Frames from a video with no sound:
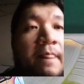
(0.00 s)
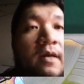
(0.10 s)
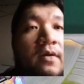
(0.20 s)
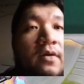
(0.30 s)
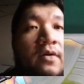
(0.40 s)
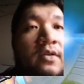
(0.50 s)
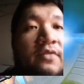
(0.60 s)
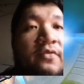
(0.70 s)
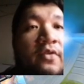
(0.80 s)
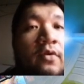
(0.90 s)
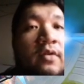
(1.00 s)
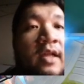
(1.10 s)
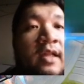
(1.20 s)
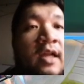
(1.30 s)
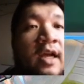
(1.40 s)
Also of note
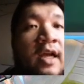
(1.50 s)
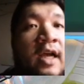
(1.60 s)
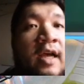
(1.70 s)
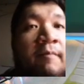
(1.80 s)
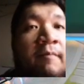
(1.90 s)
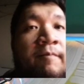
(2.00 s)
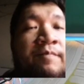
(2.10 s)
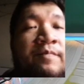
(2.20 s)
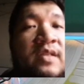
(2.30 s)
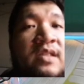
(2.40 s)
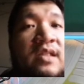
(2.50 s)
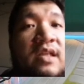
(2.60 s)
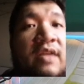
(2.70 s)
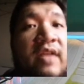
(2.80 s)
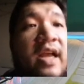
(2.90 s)
that
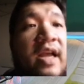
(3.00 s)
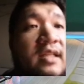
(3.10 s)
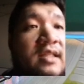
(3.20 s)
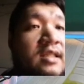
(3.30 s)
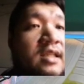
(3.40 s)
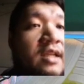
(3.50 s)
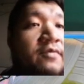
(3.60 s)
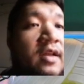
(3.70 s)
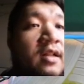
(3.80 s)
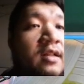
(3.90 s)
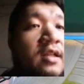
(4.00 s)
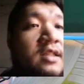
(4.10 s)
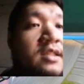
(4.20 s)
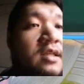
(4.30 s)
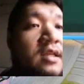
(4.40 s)
if they had a Snakeskin Veil,
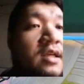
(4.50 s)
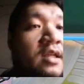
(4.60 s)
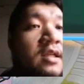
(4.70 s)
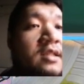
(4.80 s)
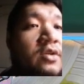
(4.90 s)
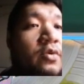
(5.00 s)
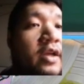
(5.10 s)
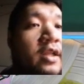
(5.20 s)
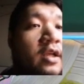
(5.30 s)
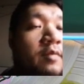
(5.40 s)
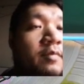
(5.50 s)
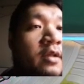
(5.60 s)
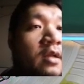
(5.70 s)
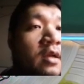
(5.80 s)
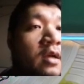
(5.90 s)
it doesn't quite help.
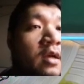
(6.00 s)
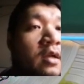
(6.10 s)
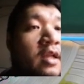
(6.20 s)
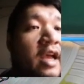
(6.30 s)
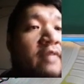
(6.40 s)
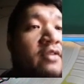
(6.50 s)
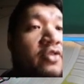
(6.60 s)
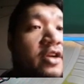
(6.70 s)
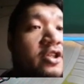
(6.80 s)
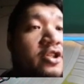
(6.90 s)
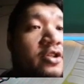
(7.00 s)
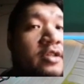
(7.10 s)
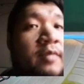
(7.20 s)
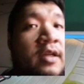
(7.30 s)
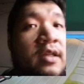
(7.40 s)
They have the treasures,
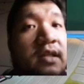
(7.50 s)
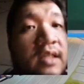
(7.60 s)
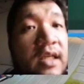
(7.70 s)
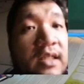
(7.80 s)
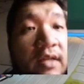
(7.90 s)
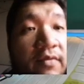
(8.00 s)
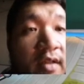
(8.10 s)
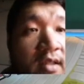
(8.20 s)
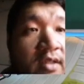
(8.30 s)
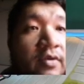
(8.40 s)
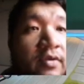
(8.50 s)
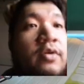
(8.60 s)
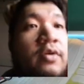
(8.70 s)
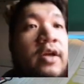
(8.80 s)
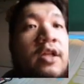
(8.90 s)
but Snakeskin Veil doesn't really
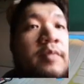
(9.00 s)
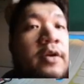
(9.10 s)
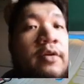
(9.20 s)
quite help here.